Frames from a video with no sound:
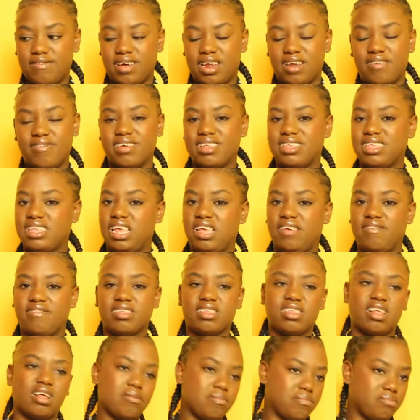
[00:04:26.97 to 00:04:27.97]
And if I save, it's
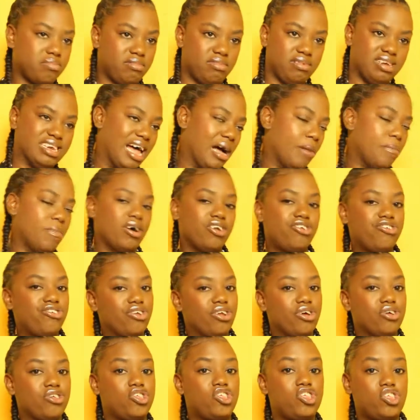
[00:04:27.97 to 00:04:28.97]
not that much
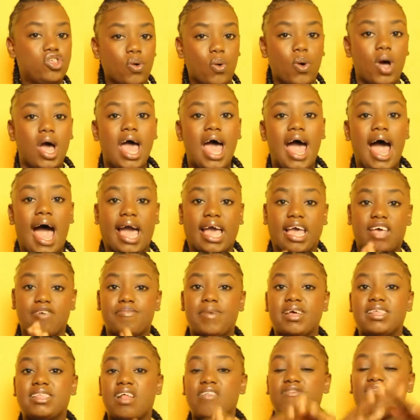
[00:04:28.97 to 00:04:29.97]
now. So I give
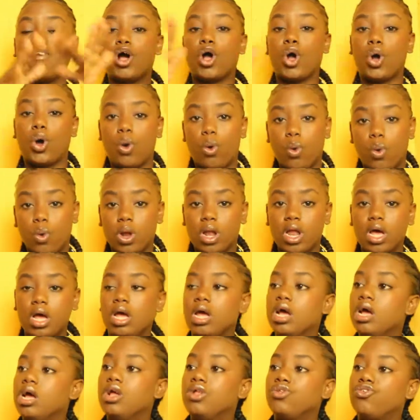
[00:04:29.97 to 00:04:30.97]
myself a goal
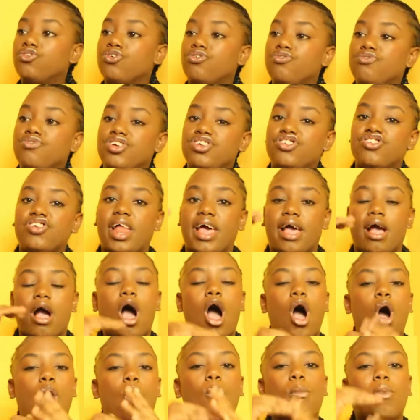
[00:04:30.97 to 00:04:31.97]
to reach like
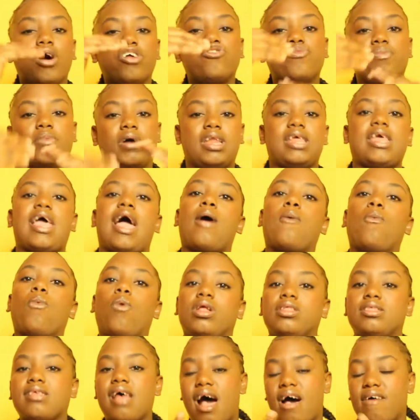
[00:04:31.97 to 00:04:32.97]
how much money I
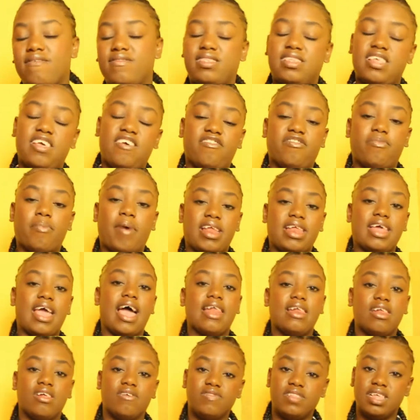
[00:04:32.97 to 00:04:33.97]
want to have saved by the
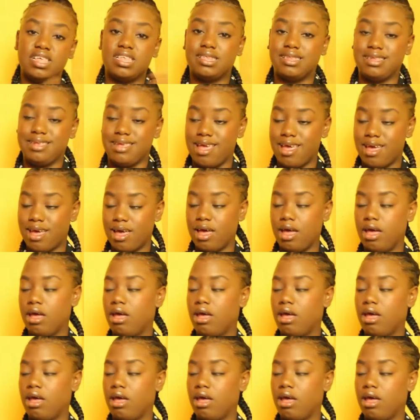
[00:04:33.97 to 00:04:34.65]
end of this year.